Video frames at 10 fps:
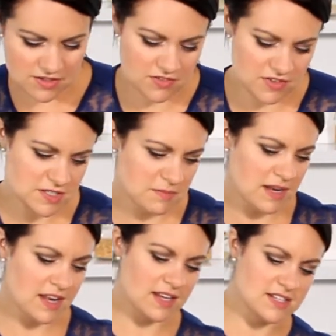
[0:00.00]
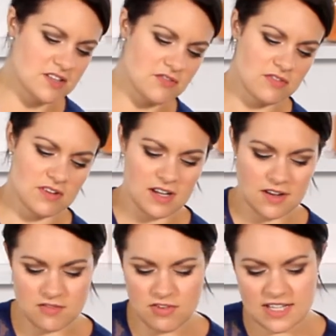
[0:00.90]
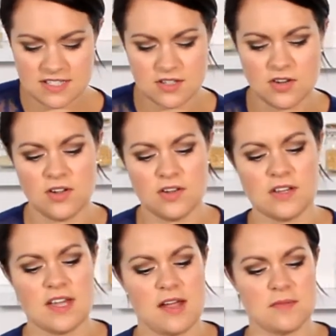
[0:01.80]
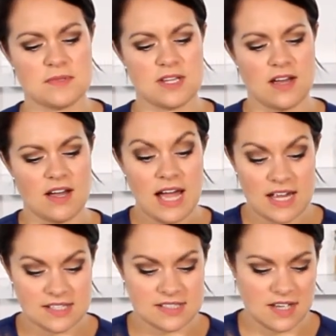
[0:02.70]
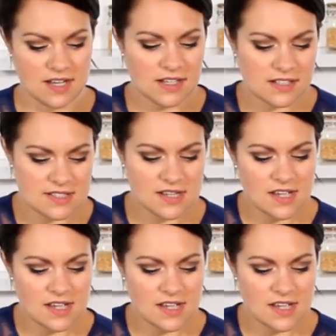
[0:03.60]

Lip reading: the vitamin A is the retinol that helps our eyesight.